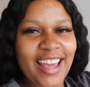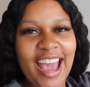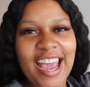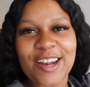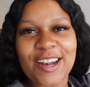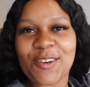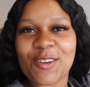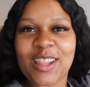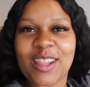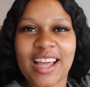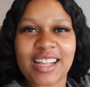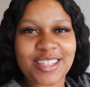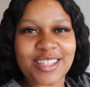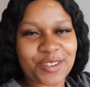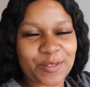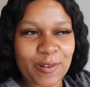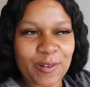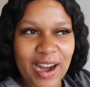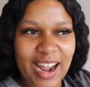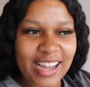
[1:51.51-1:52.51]
I know that's
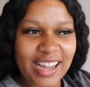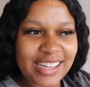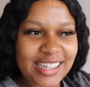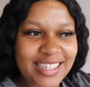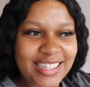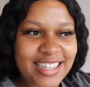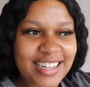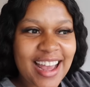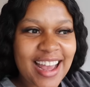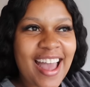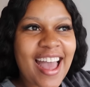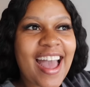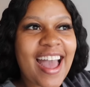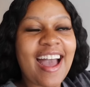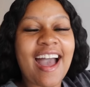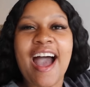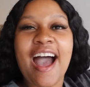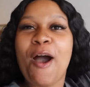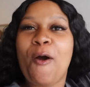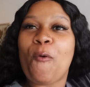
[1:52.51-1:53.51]
right.
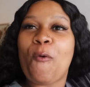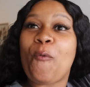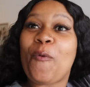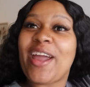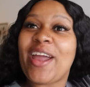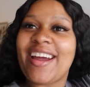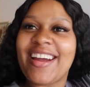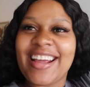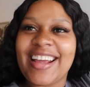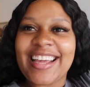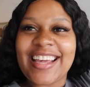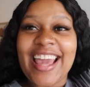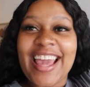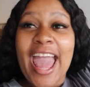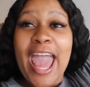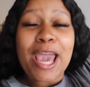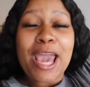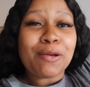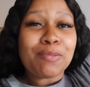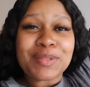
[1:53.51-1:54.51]
We're in
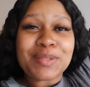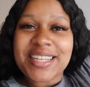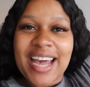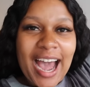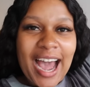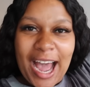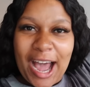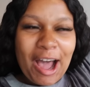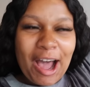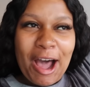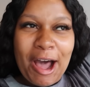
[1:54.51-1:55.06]
Cape Town.